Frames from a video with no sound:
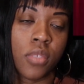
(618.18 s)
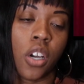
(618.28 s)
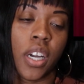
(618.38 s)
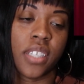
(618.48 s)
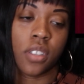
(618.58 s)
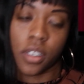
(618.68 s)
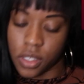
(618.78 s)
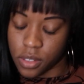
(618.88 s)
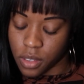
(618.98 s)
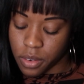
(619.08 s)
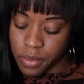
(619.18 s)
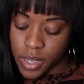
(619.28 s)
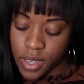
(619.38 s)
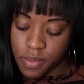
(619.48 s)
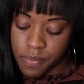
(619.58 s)
Oh, I saw this
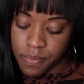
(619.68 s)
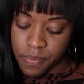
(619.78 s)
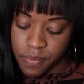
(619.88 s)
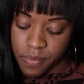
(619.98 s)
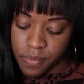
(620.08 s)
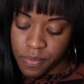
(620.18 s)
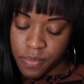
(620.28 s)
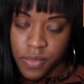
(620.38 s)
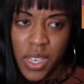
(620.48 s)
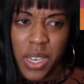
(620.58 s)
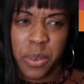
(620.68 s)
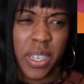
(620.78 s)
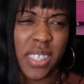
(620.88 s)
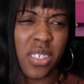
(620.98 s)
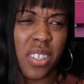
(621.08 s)
already. When
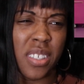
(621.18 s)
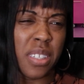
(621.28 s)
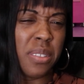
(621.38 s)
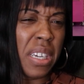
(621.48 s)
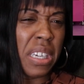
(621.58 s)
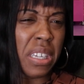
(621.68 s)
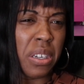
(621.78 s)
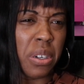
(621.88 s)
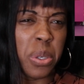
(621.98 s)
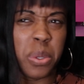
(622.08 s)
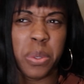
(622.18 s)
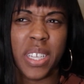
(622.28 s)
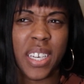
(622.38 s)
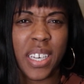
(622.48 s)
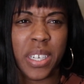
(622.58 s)
I saw this, I was like, who
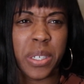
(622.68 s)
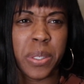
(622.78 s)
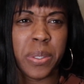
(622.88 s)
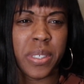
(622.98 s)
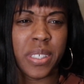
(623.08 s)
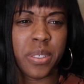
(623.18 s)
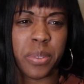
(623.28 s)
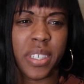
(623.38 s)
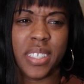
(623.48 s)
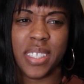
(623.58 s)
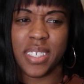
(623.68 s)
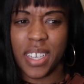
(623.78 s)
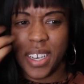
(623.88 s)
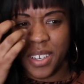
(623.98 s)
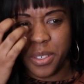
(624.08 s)
the hell is wearing this
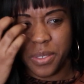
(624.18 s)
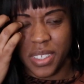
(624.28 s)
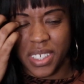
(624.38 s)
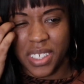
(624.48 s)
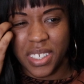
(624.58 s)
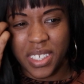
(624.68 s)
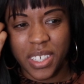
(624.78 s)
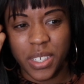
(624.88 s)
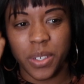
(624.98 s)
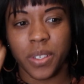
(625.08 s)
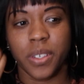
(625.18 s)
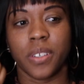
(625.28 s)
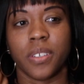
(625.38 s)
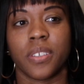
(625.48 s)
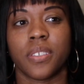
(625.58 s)
outfit? Good to see you
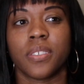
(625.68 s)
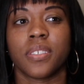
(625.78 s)
again, sis.